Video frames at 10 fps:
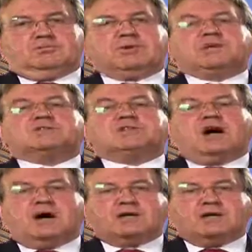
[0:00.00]
But it's
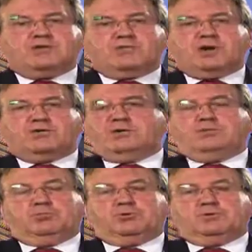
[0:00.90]
highly
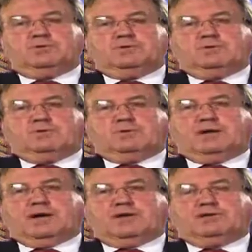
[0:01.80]
variable,
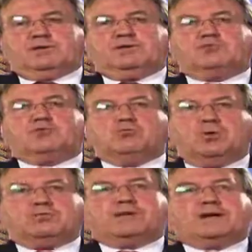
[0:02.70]
and if you
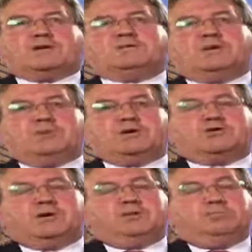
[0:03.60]
want academic
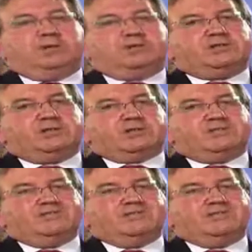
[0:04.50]
credibility,
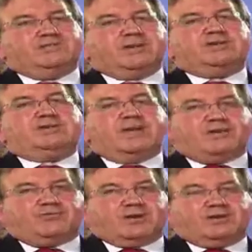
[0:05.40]
then
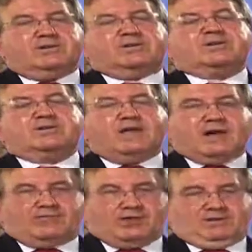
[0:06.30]
never,
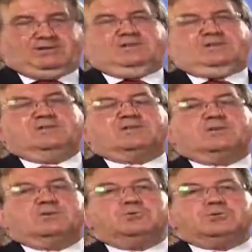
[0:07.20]
never
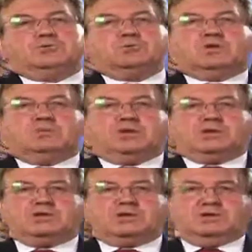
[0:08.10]
use
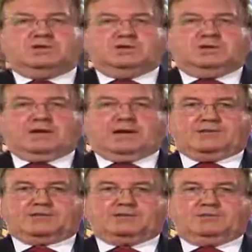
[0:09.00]
Wikipedia
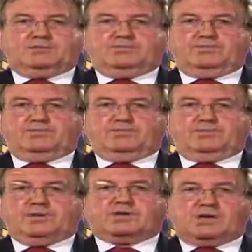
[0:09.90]
as
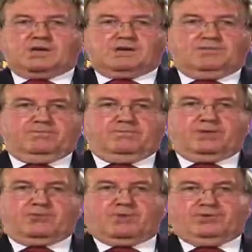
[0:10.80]
a key
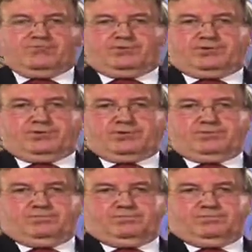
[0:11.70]
reference.